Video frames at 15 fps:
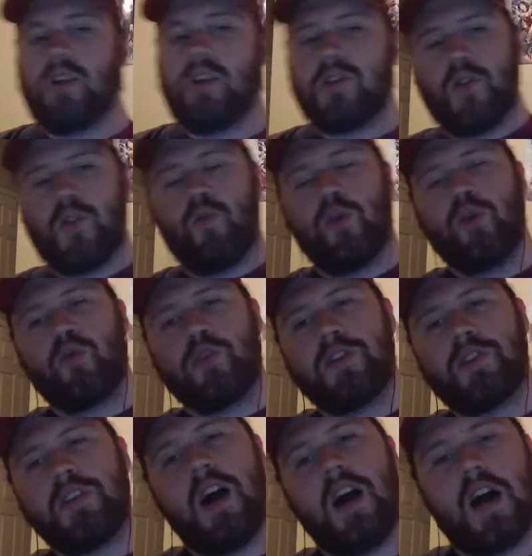So we will
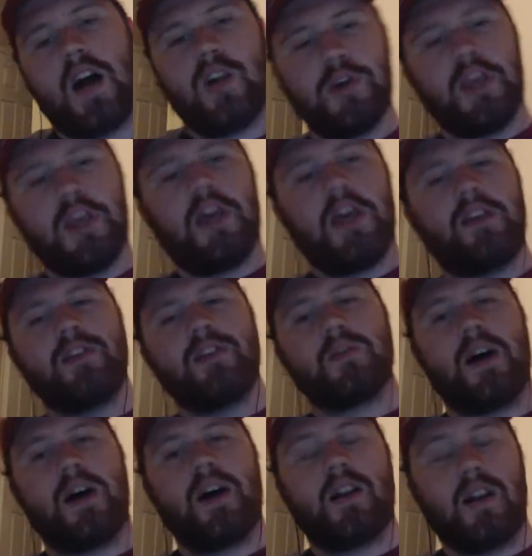see Otto again in this
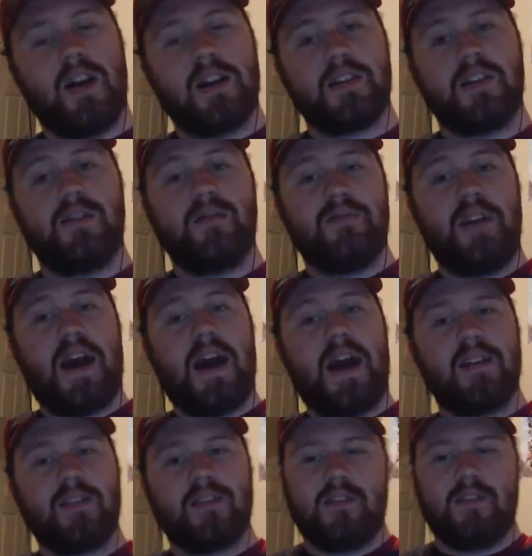podcast. In
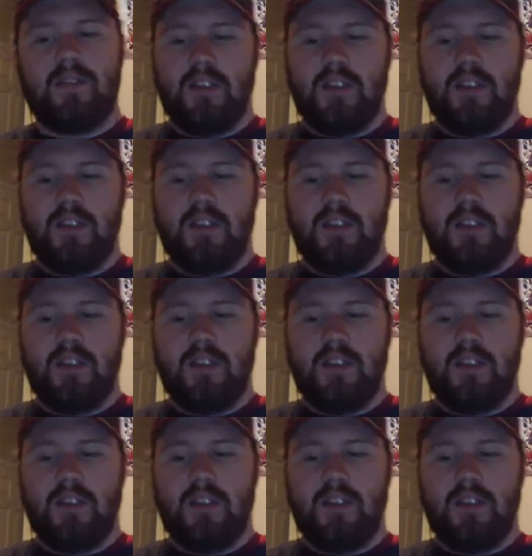fact,